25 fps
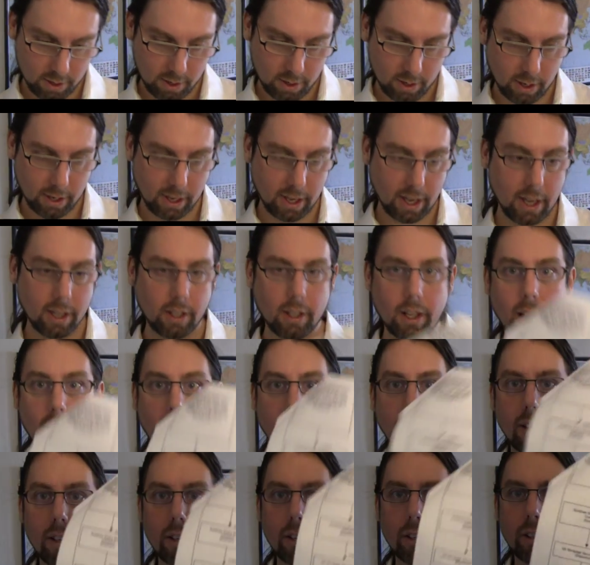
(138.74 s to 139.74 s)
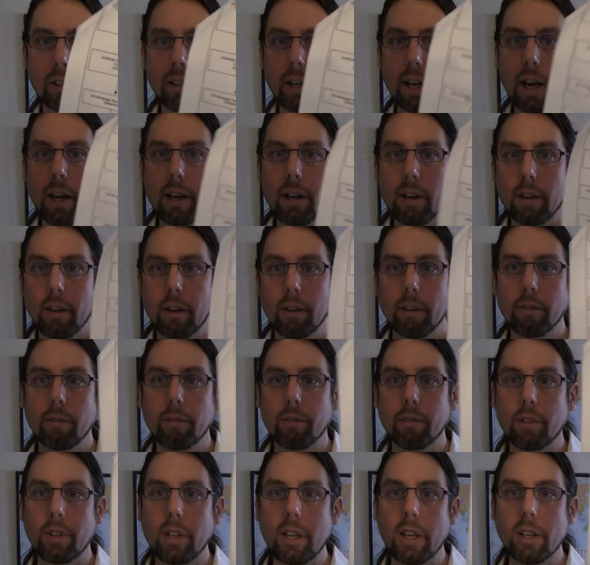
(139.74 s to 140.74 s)
again, like I just said,
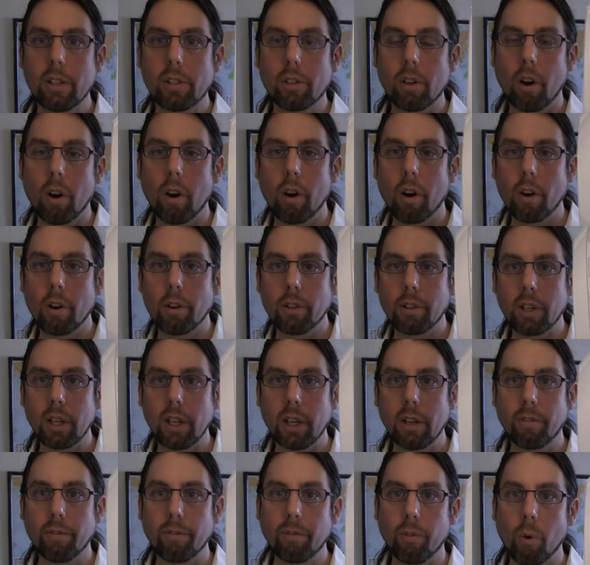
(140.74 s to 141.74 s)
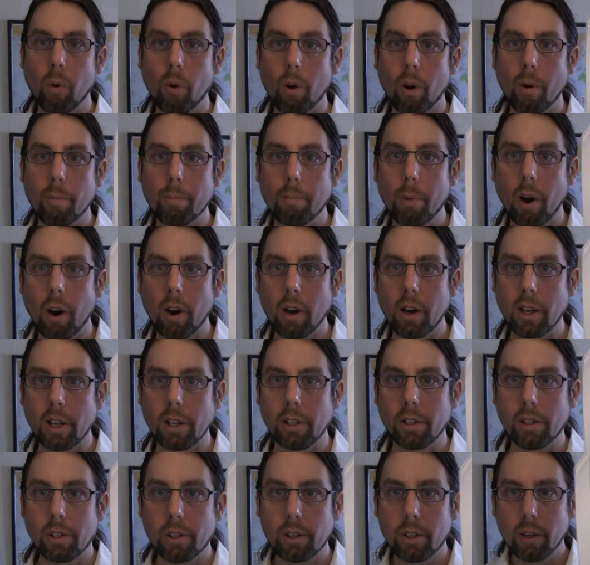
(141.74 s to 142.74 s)
these are the 4
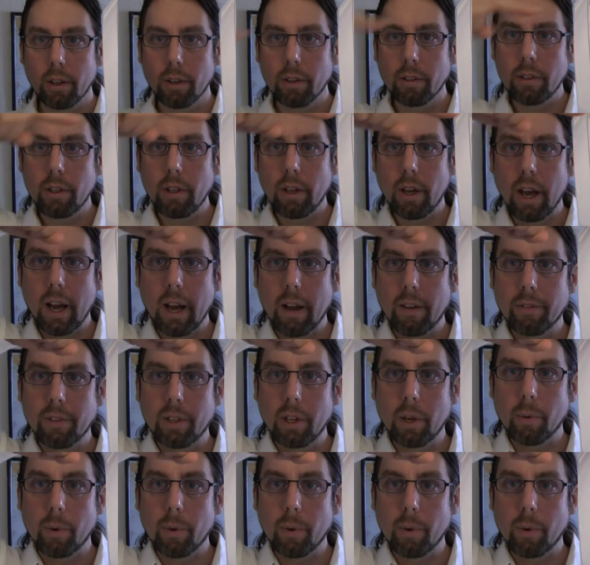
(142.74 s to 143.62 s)
parties. You have the